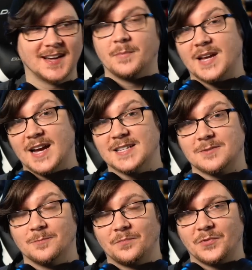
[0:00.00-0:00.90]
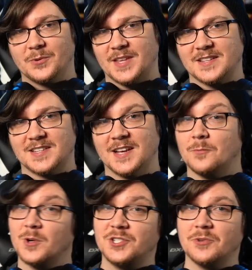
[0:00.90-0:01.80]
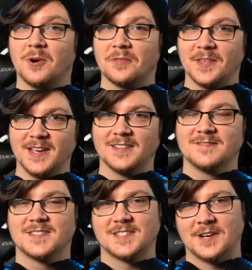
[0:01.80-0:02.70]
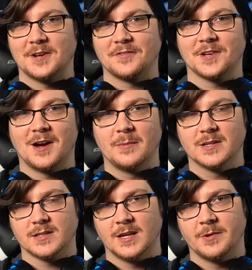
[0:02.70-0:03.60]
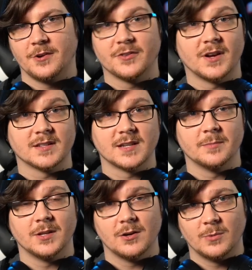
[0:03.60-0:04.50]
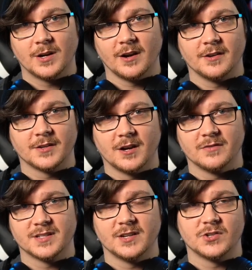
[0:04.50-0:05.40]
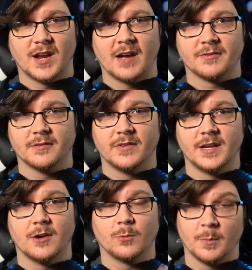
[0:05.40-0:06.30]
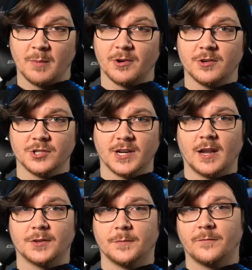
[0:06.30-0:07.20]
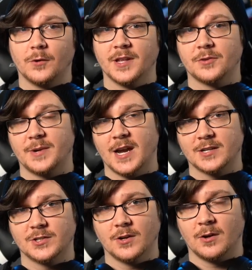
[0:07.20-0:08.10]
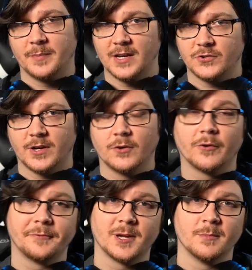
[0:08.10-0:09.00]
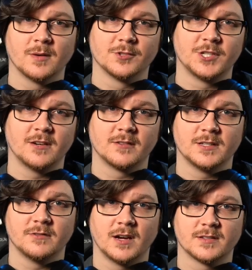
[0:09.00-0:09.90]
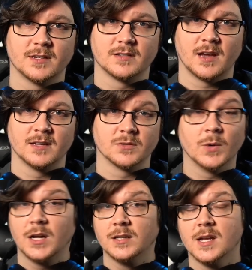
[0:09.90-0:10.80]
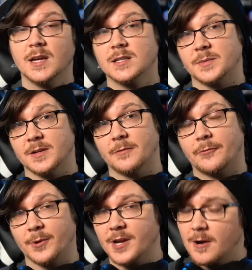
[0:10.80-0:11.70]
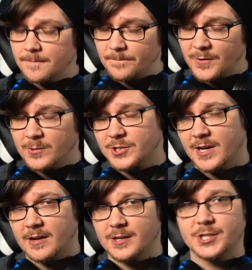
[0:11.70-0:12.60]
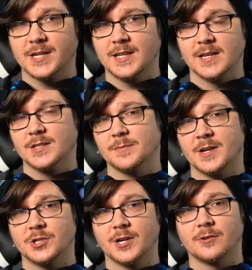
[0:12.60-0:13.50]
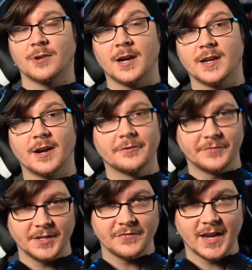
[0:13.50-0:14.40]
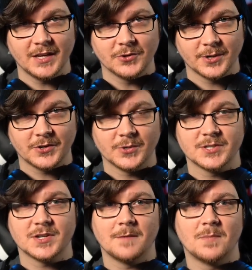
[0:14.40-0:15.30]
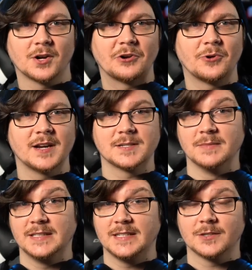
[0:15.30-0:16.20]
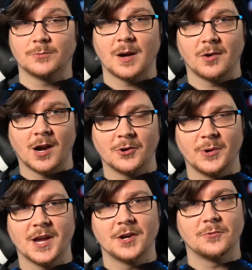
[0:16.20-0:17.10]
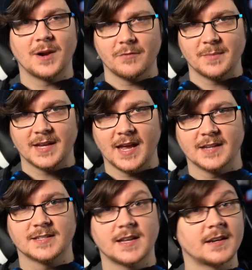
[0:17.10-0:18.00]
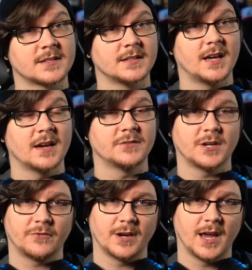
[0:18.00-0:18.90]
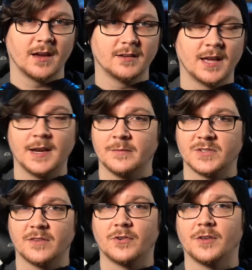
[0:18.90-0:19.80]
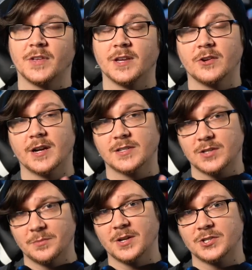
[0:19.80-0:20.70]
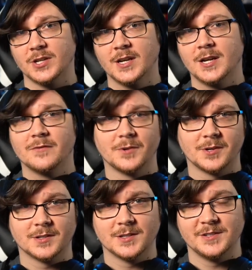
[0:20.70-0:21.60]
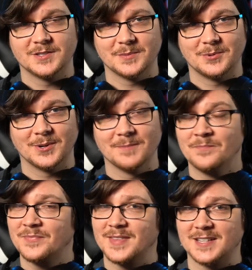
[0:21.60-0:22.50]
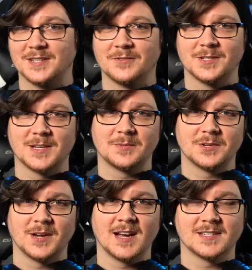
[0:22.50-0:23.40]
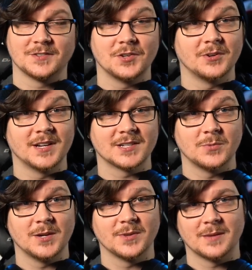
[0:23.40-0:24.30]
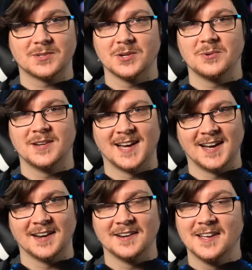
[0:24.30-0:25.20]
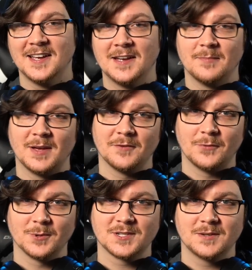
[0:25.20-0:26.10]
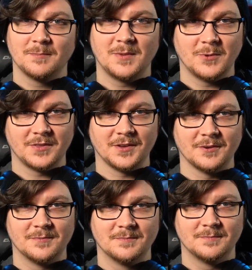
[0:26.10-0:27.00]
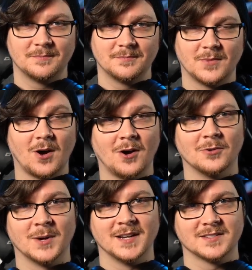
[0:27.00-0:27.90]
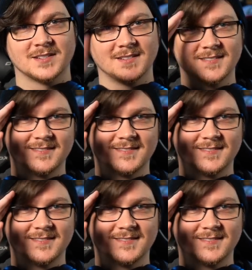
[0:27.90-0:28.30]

But guys, that said, what'd you all think? Sound off the comments. Let me know your thoughts down below. We'll carry on the conversation after the video. Remember, you can check out the full-length reaction on Patreon, or if you become a member of the channel, gives you access as well. Speaking of, before we go, I want to shout out our channel heads: Manny Sherritt, Ryan, Karen, Philly Vane, Yori Coruscant, Margaret Grace, Melita, Robert Anguiano, Raven McCann, Status Alive, Jeffrey Hale, and M. Sephiroth. Thank you guys so much for your continued support. That's it for this episode, guys. I'll see you all next week with episode 9. May the Force be with you always.